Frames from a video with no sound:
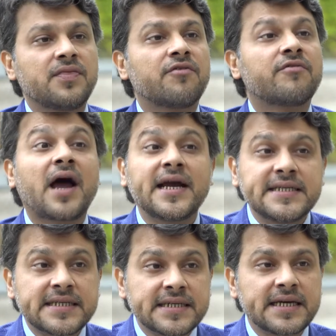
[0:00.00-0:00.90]
in the
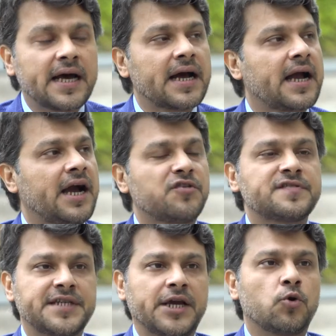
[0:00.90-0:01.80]
right kind of
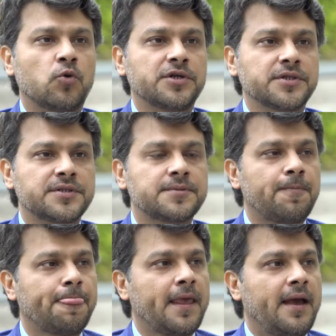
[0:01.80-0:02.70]
stakeholders.
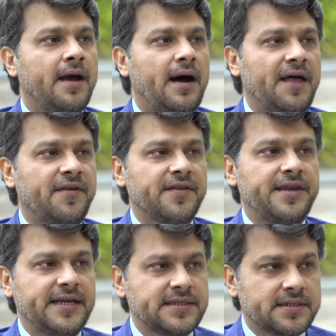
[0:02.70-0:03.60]
I think the
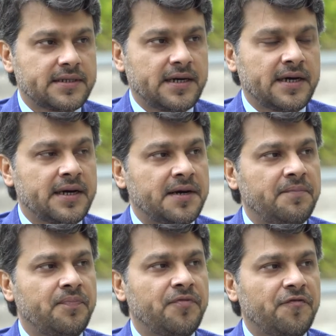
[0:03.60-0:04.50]
next
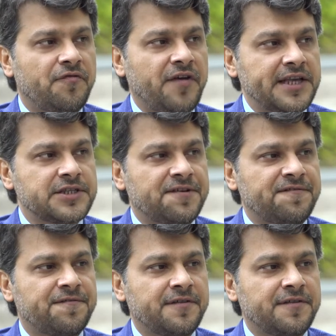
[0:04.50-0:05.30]
phase of